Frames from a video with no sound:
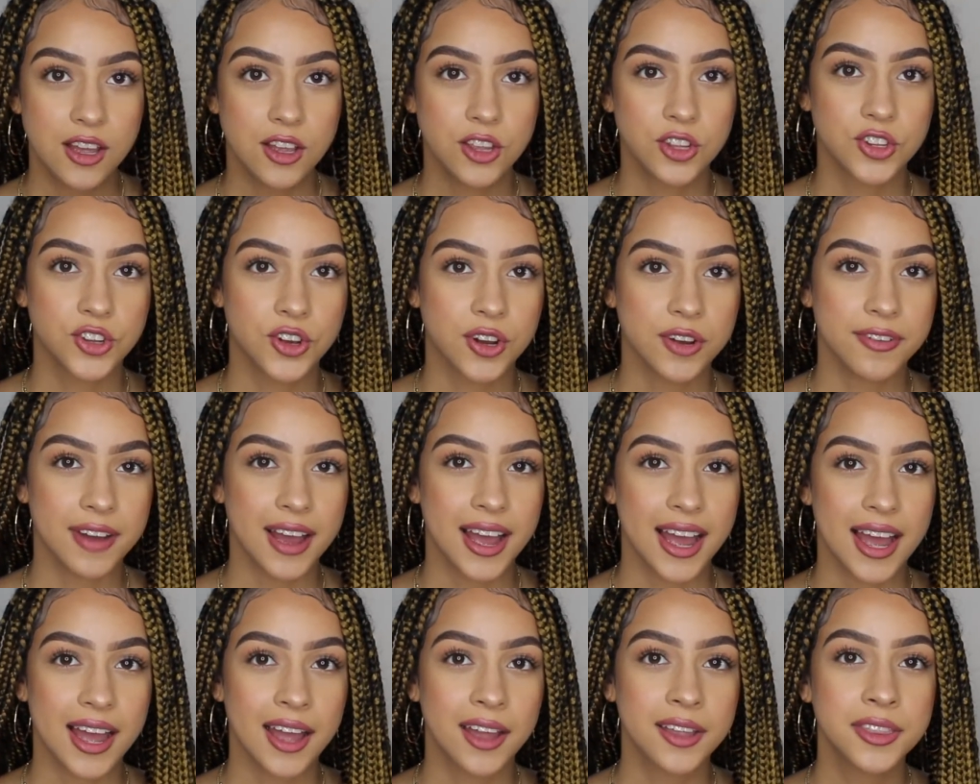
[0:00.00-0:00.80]
So I've
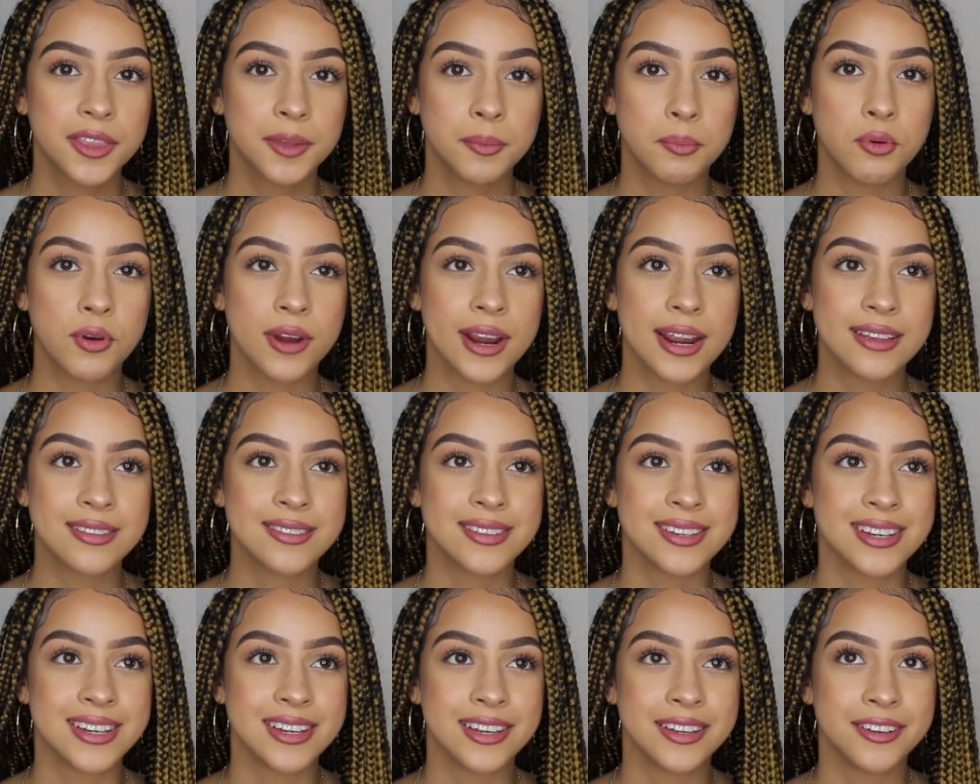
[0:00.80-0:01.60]
had the
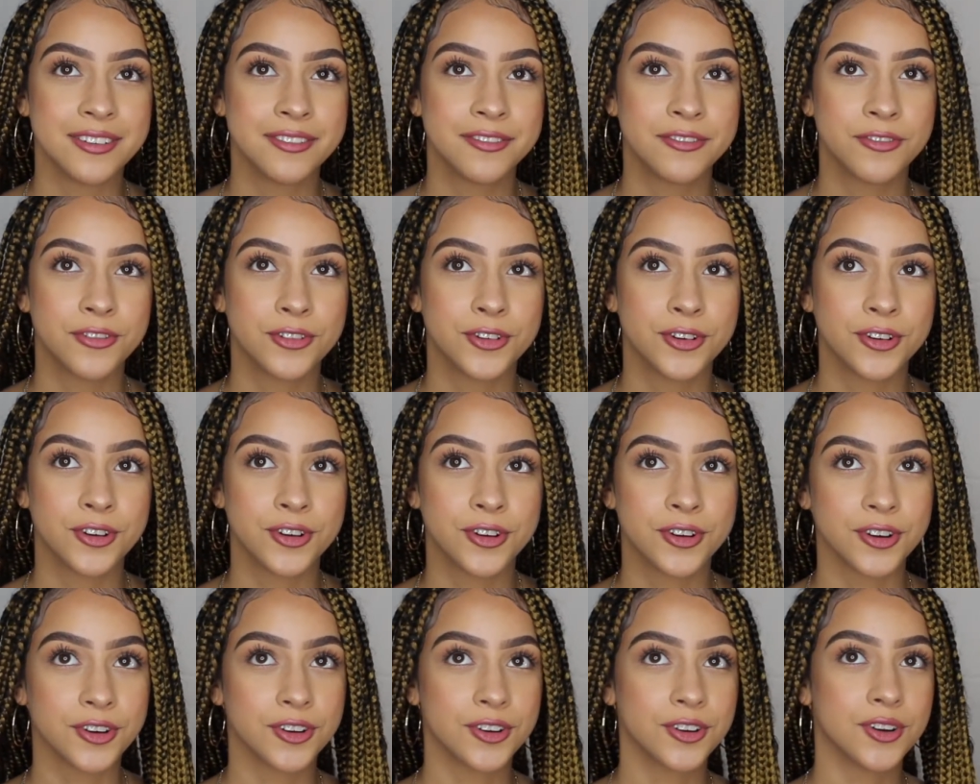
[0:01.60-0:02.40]
braids in
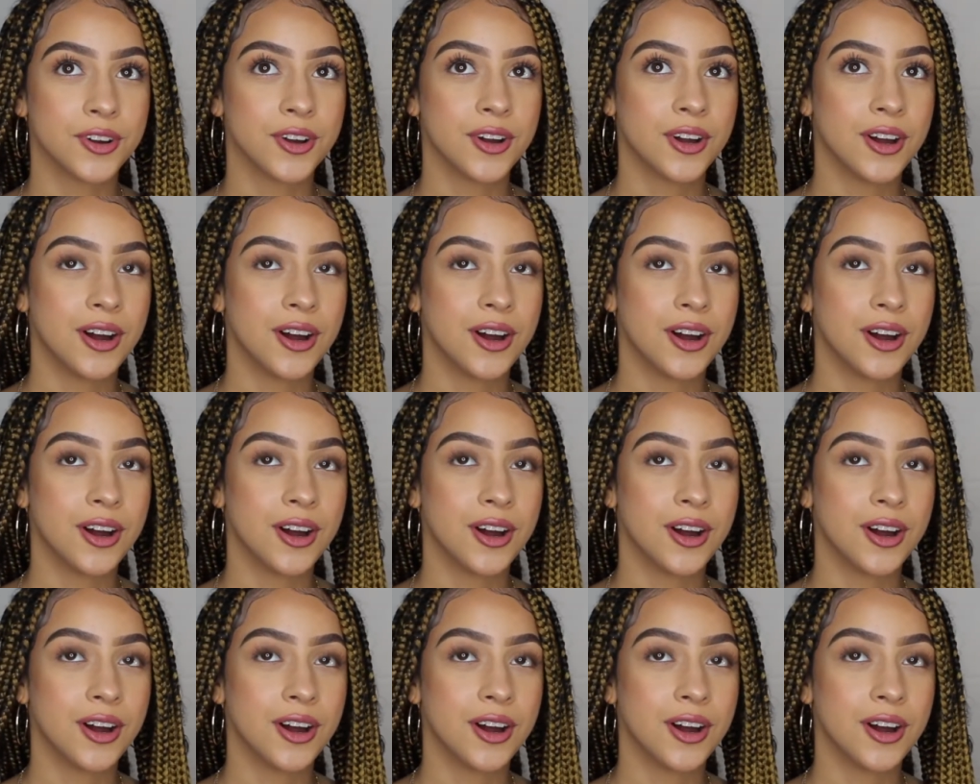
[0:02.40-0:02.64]
for